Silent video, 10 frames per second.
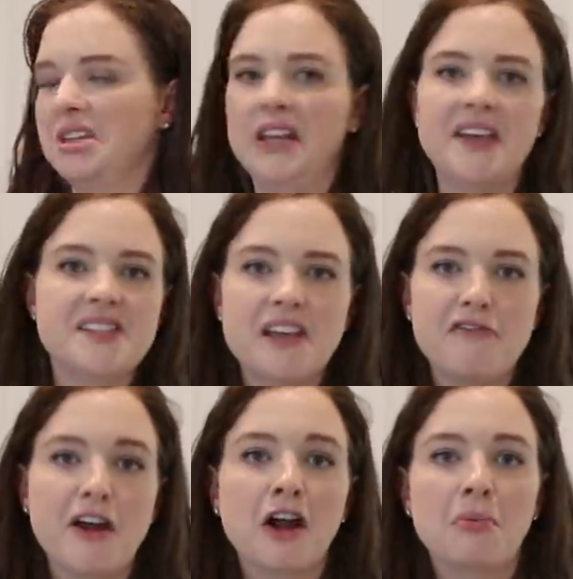
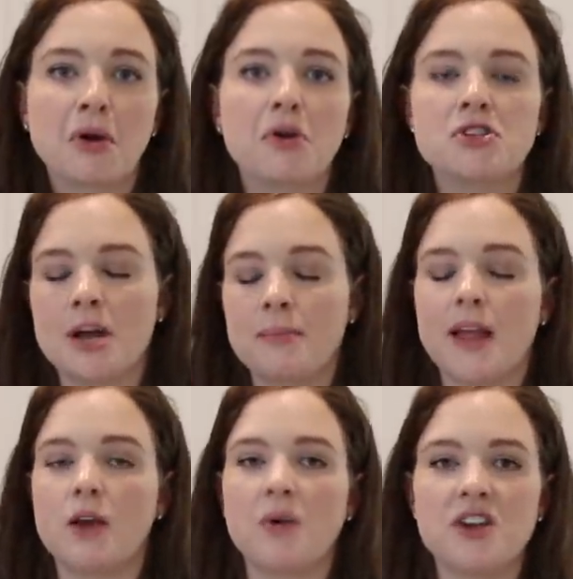laissez-faire approach. I'm
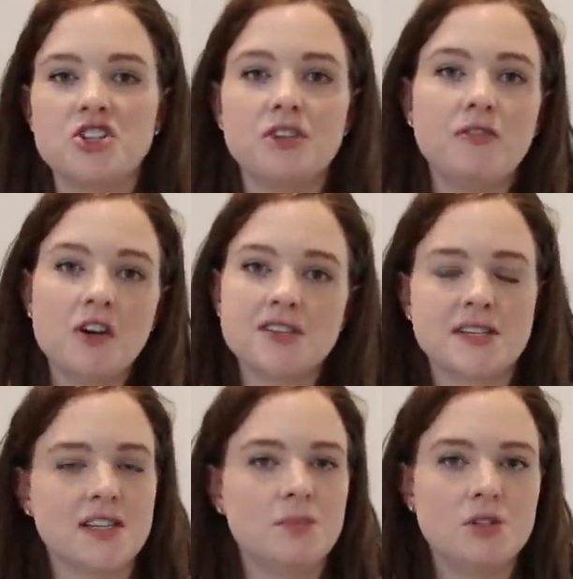like, when she falls
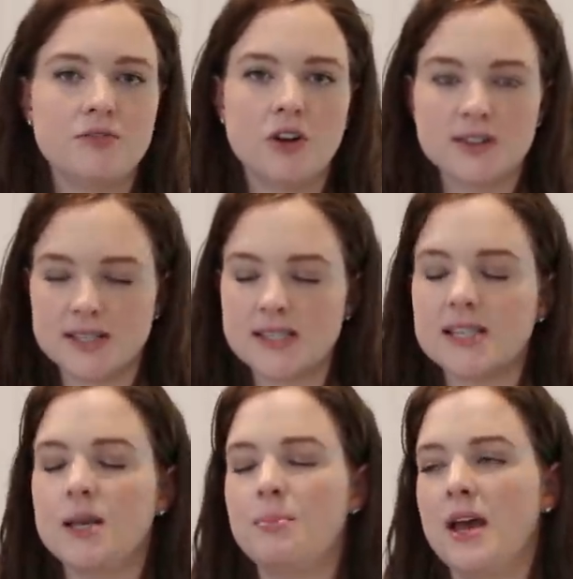asleep, she falls
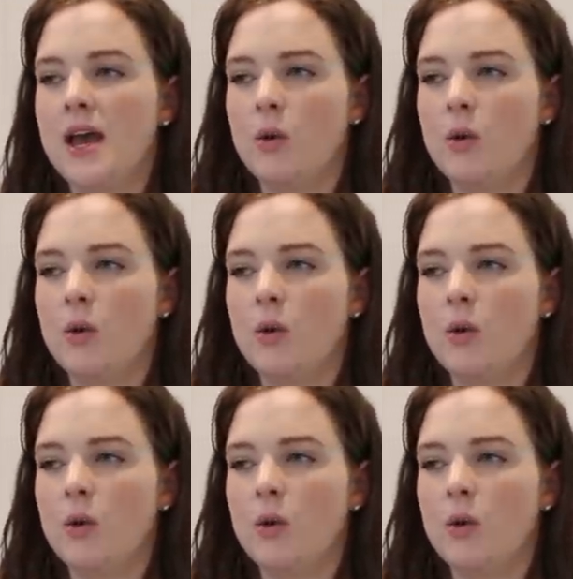asleep.